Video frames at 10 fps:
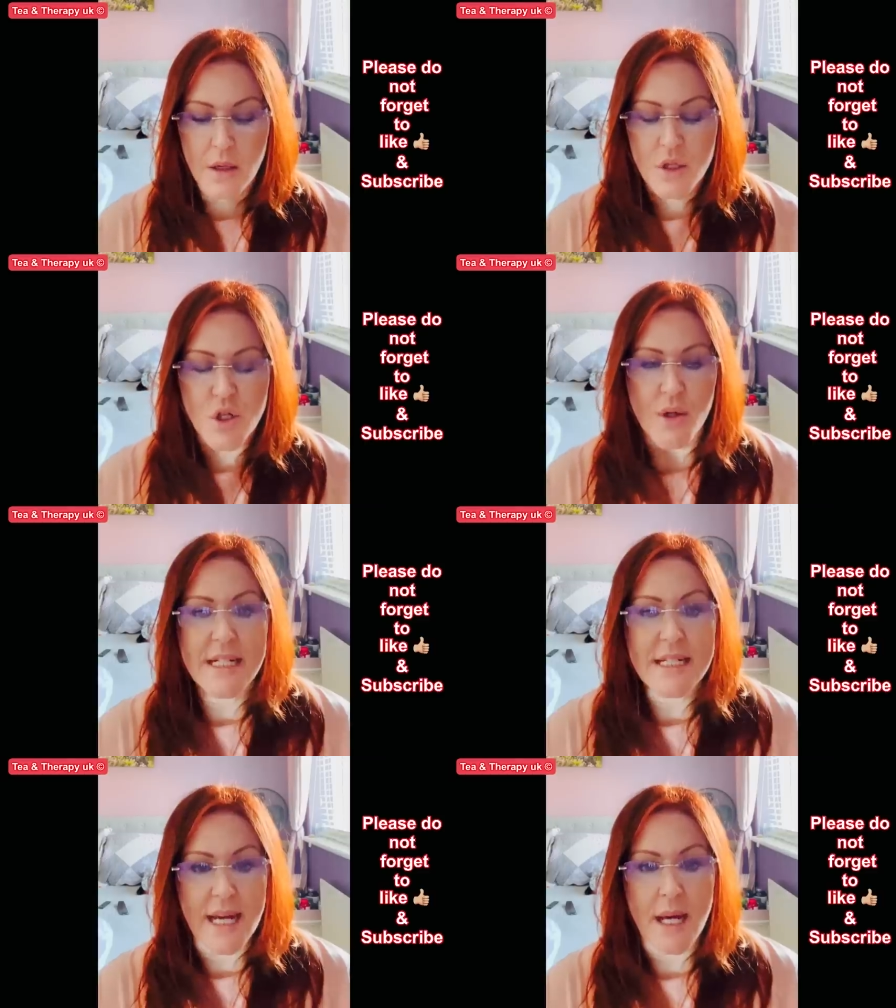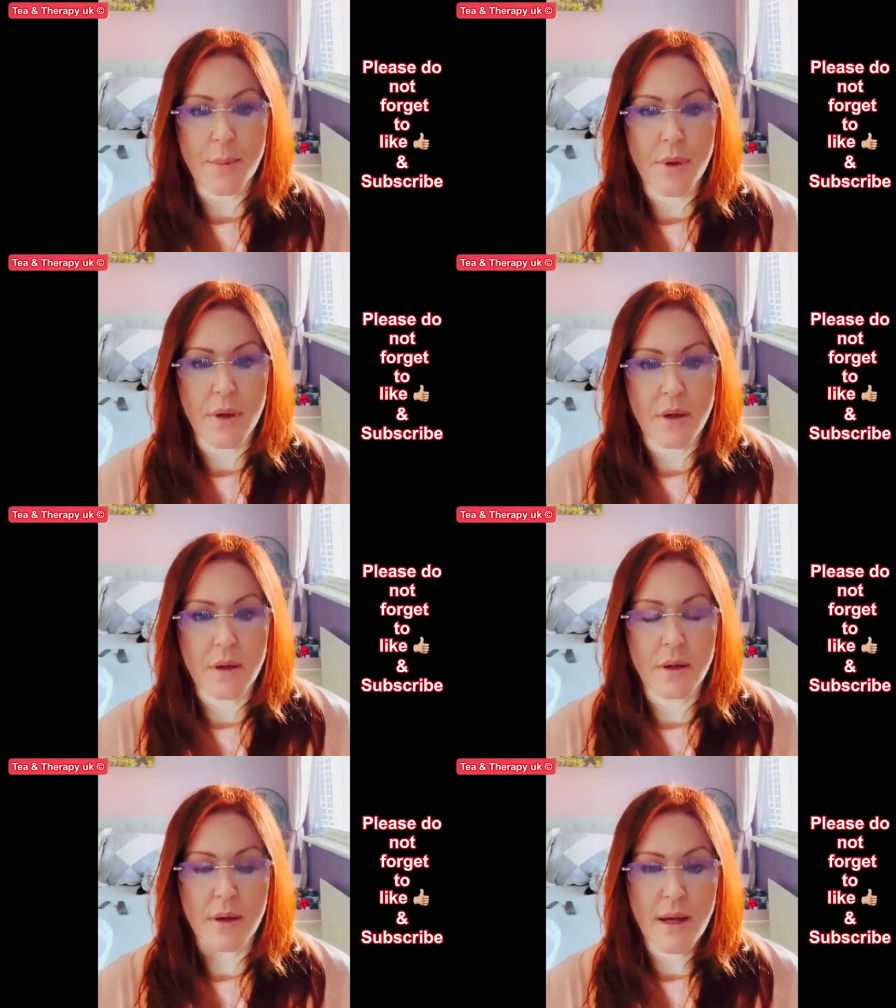Johnny Depp
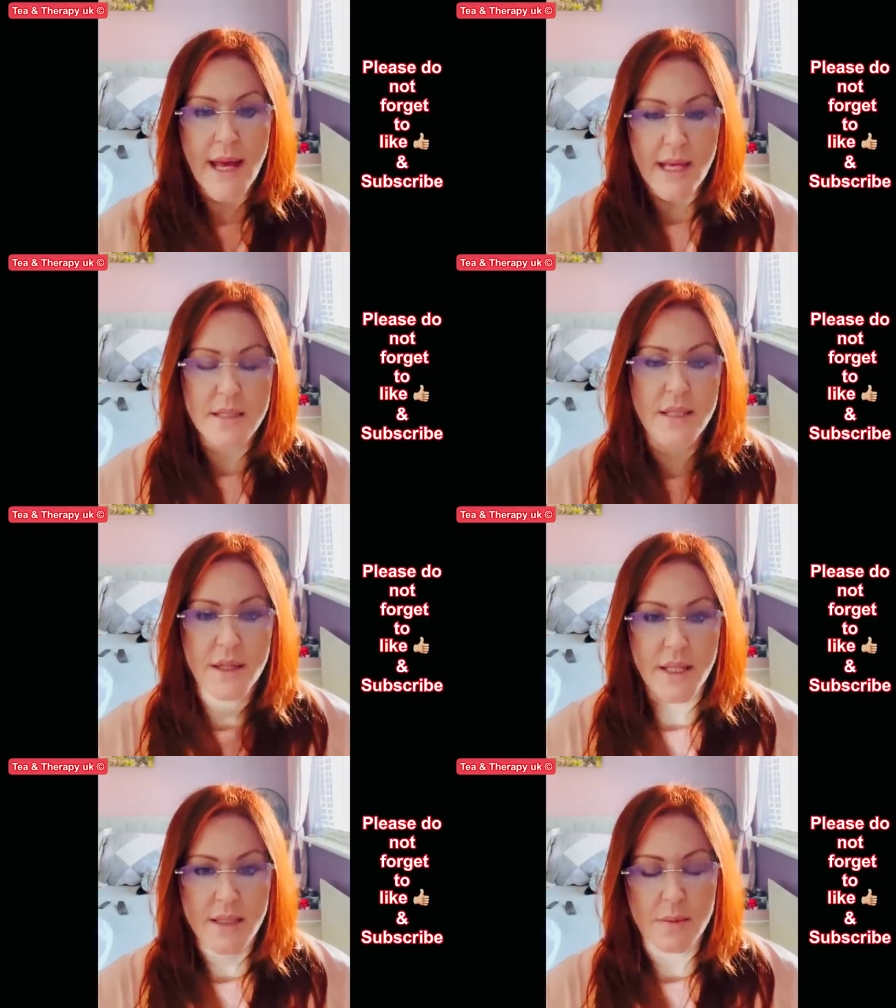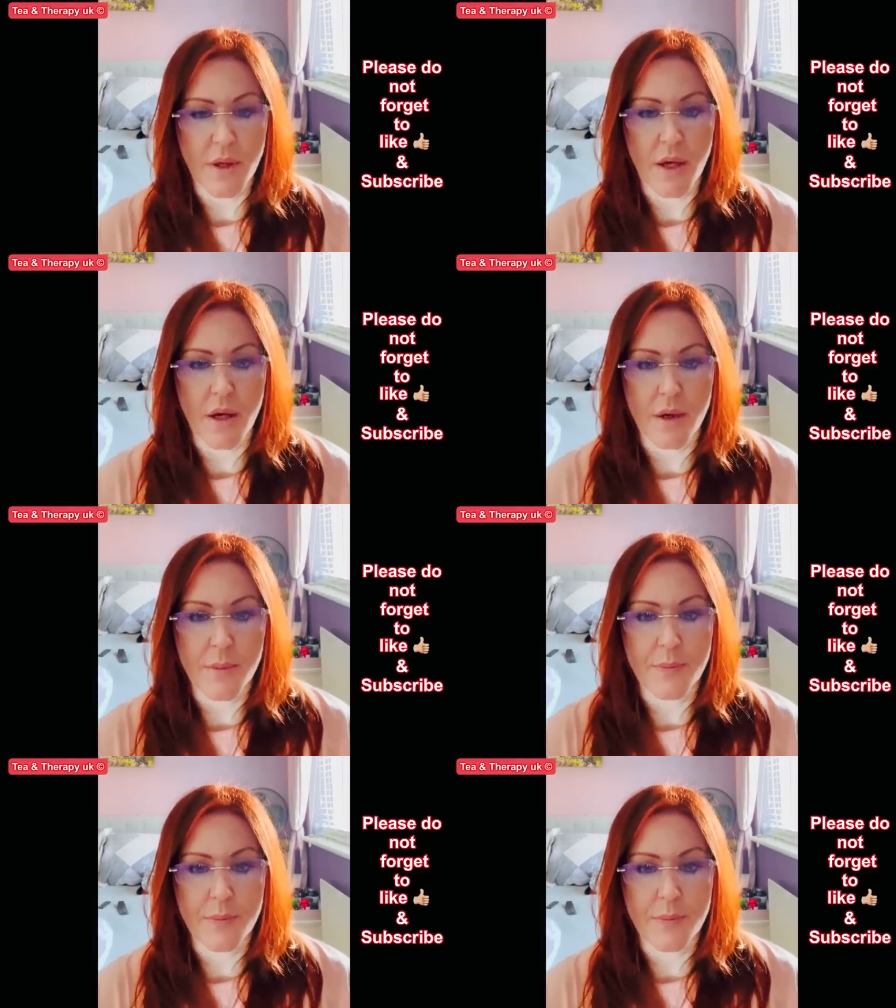ended things with her.